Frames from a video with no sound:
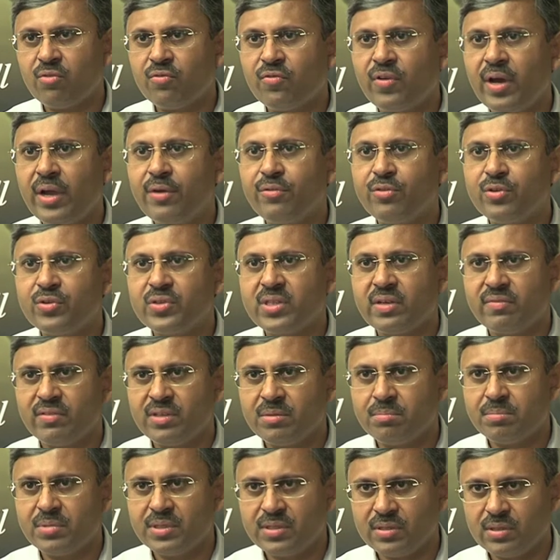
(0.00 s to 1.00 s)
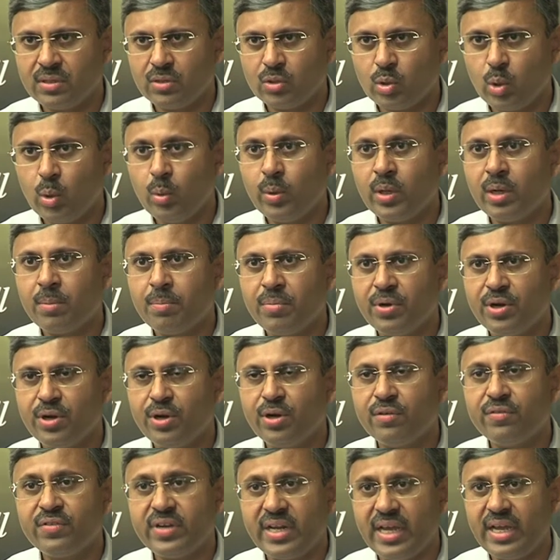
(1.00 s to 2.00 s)
5 to 7 percent over a period
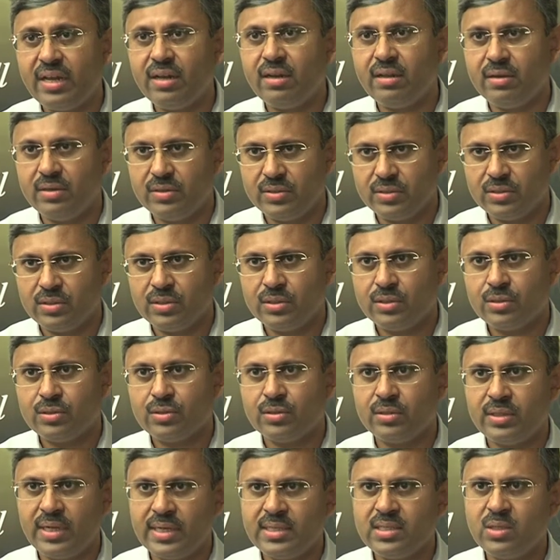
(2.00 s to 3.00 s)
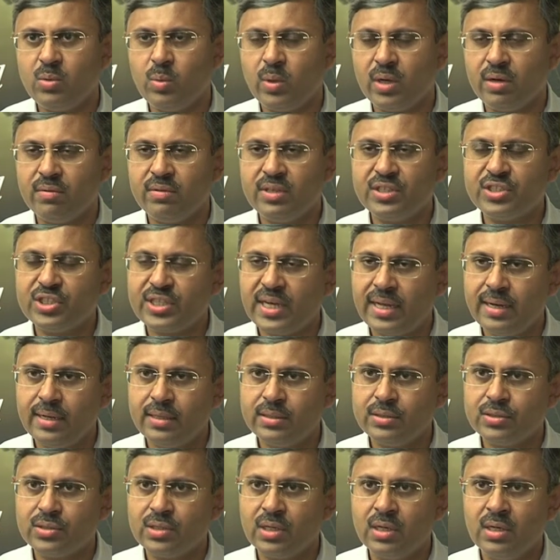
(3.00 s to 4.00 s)
of 10 years. So that's the one of the
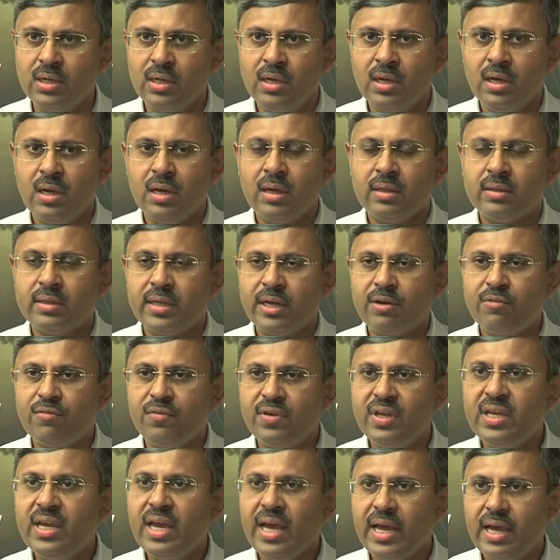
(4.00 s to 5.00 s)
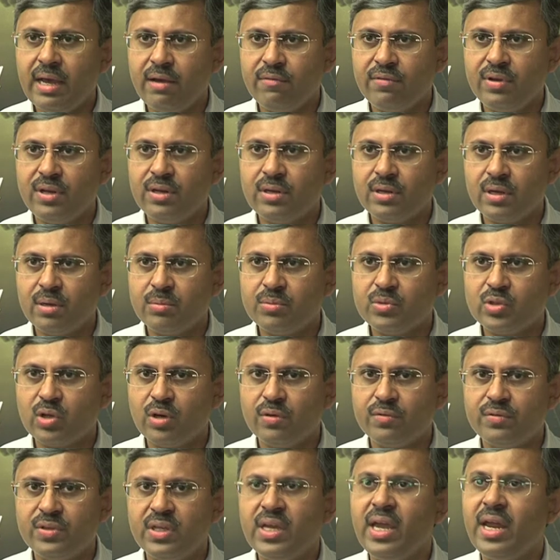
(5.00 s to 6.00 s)
challenge that we have in terms
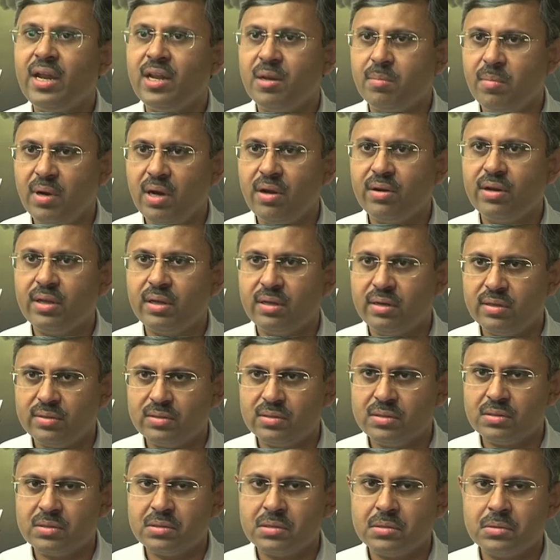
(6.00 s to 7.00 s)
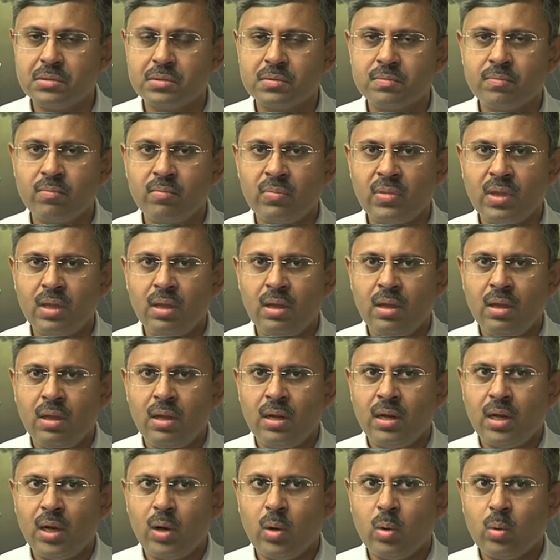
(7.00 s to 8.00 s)
of the antibiotic resistance.
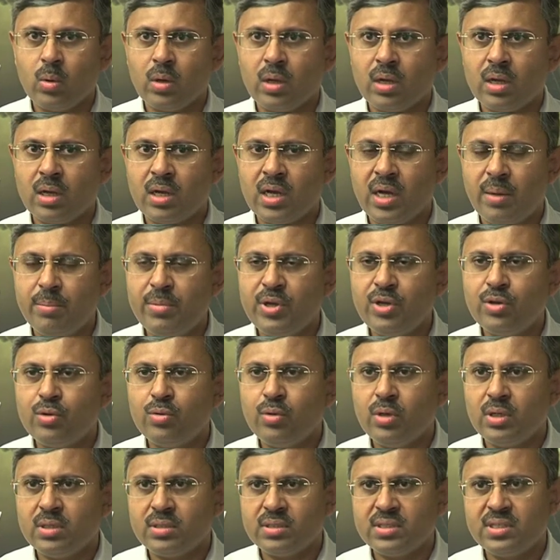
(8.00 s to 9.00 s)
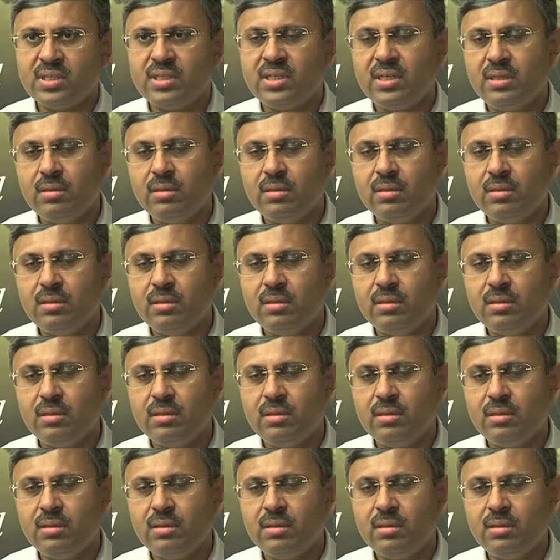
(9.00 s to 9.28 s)
Now coming to us